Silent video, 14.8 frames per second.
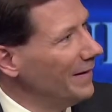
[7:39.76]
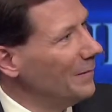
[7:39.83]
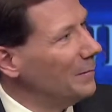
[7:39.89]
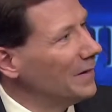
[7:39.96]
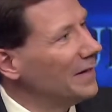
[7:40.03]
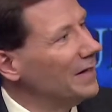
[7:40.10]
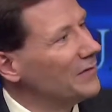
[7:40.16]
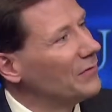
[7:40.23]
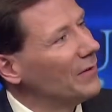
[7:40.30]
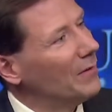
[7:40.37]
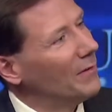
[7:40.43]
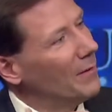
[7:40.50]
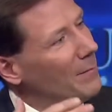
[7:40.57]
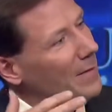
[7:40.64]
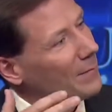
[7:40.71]
because the
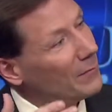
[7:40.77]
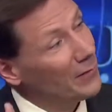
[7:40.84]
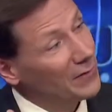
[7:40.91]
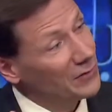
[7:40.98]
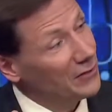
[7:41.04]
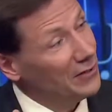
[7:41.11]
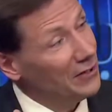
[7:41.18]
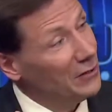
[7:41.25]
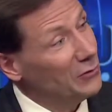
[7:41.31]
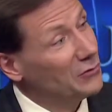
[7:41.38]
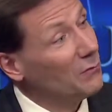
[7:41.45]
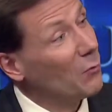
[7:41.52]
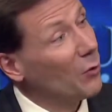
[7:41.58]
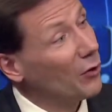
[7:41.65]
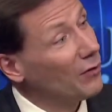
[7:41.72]
member that's going to
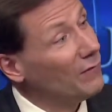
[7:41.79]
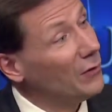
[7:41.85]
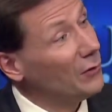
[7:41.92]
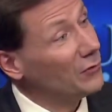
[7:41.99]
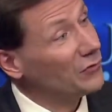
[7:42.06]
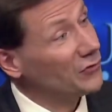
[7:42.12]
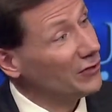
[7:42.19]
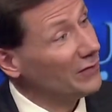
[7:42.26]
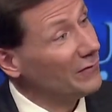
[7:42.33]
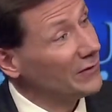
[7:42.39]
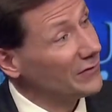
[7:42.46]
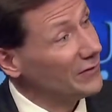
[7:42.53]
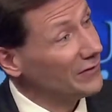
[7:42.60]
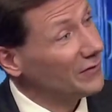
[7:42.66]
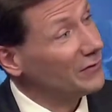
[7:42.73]
use more of those
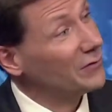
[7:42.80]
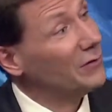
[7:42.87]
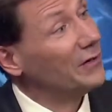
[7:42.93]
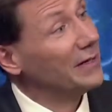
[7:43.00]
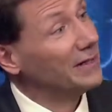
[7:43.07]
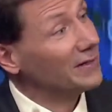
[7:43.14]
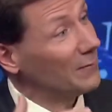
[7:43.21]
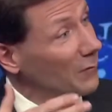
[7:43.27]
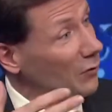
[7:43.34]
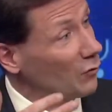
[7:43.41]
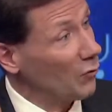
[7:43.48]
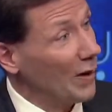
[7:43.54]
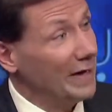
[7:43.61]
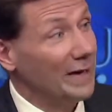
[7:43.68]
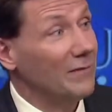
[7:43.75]
services is going to get some
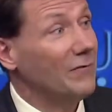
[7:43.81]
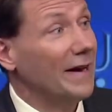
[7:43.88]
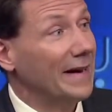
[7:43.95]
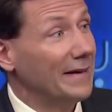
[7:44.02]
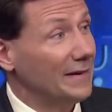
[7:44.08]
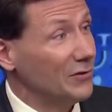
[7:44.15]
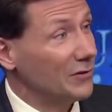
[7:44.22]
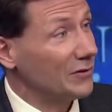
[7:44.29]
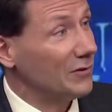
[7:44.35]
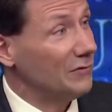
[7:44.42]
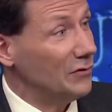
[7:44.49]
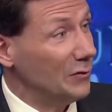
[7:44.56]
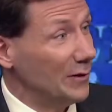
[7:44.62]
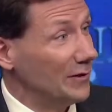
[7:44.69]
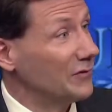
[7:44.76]
great advantages of
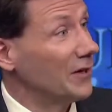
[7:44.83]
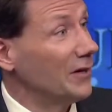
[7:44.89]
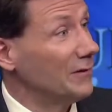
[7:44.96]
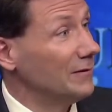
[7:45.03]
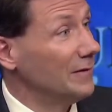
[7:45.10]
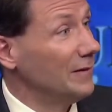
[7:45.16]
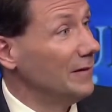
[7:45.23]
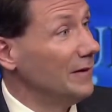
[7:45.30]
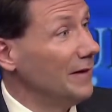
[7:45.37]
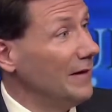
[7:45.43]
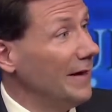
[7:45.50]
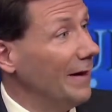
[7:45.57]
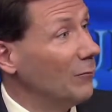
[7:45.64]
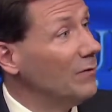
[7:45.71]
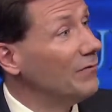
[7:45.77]
doing so.
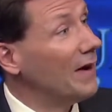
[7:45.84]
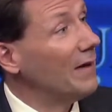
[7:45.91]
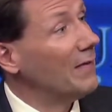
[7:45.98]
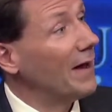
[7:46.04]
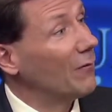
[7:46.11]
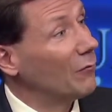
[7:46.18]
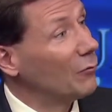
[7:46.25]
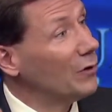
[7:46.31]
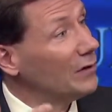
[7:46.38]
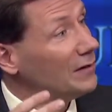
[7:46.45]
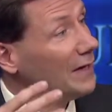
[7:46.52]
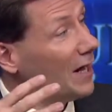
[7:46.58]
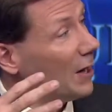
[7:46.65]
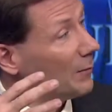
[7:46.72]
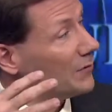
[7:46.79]
And we find that really
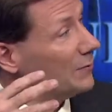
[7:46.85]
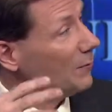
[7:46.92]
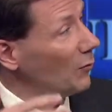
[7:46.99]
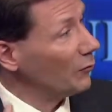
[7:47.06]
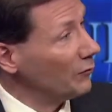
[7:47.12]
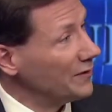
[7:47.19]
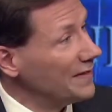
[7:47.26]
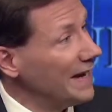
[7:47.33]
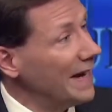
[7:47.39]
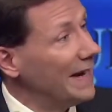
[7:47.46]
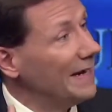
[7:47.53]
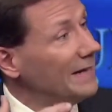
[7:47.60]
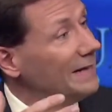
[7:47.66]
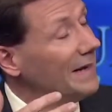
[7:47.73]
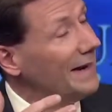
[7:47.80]
helps to both
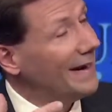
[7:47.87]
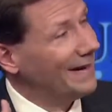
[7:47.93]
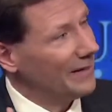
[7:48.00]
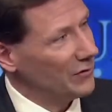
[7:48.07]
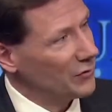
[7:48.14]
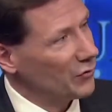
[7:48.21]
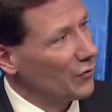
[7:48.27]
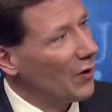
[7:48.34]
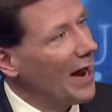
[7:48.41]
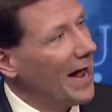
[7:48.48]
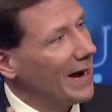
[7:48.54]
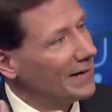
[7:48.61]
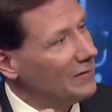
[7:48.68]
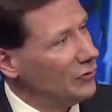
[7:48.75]
retain and attract